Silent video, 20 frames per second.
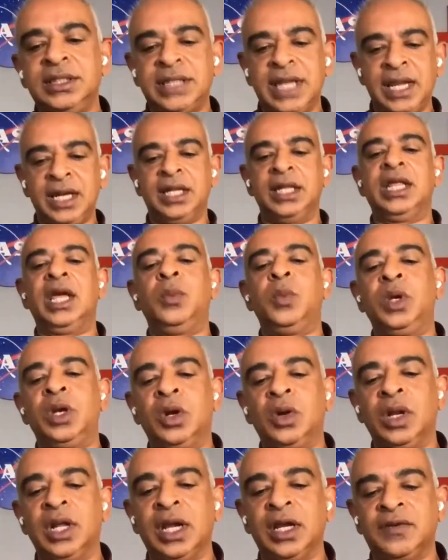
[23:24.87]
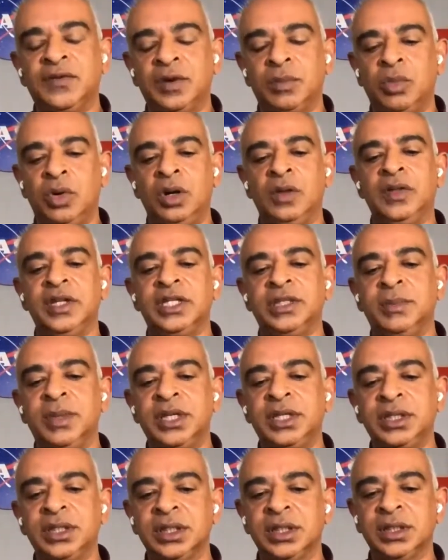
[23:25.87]
data that we collect from all of these
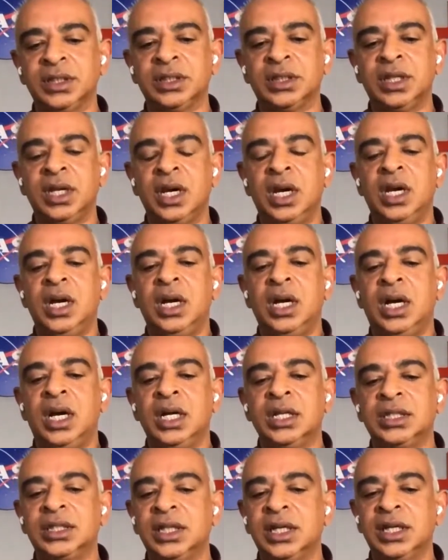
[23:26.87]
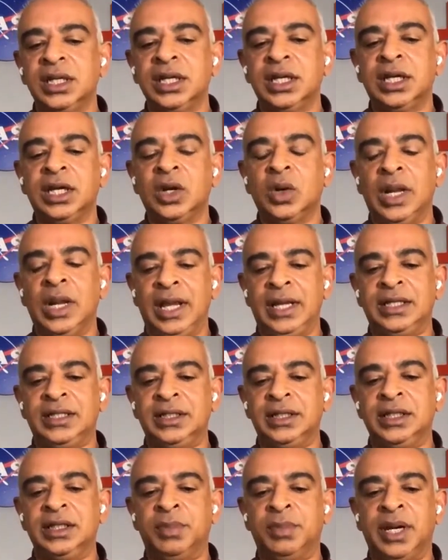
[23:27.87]
missions are certainly
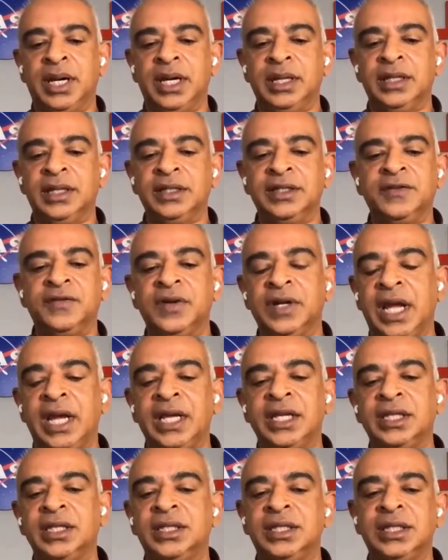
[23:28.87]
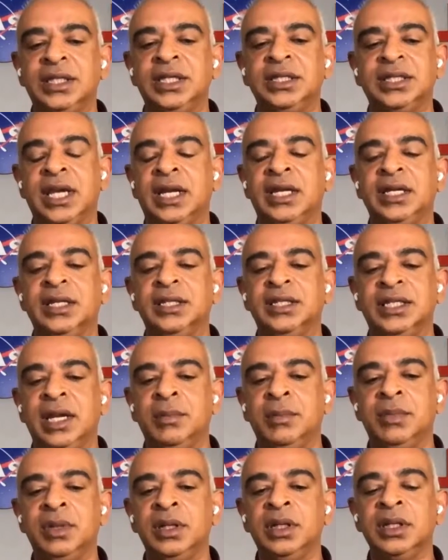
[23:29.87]
collected by different agencies and
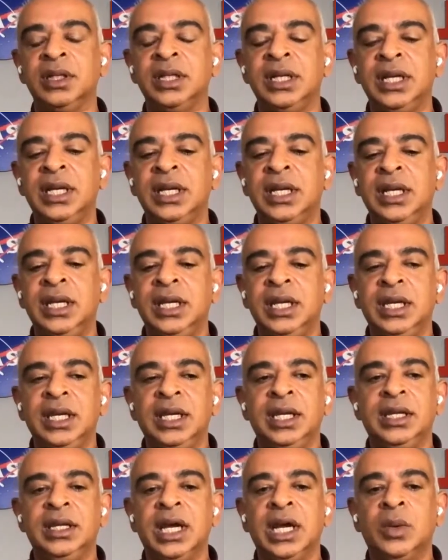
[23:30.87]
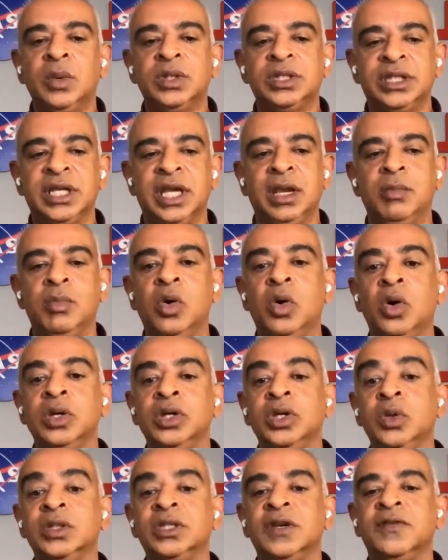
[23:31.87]
assembled in, I would say, more
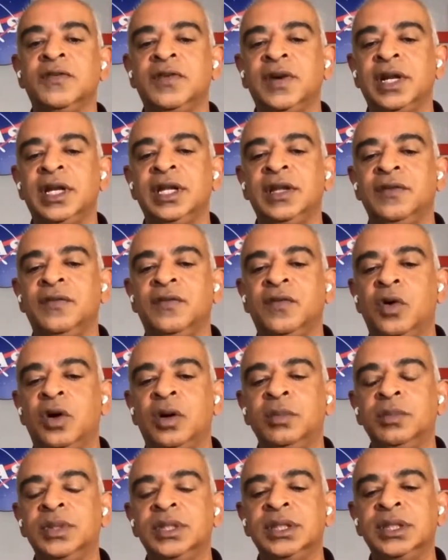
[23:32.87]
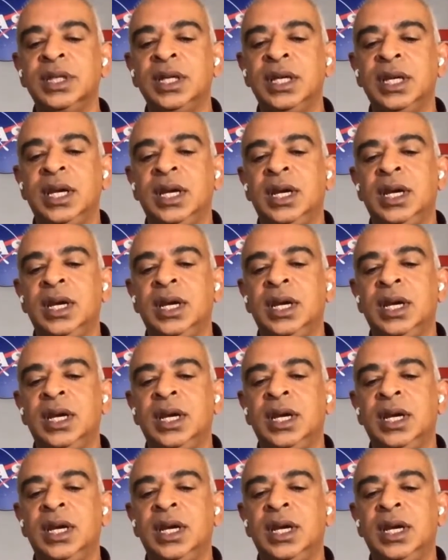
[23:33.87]
user-friendly forms.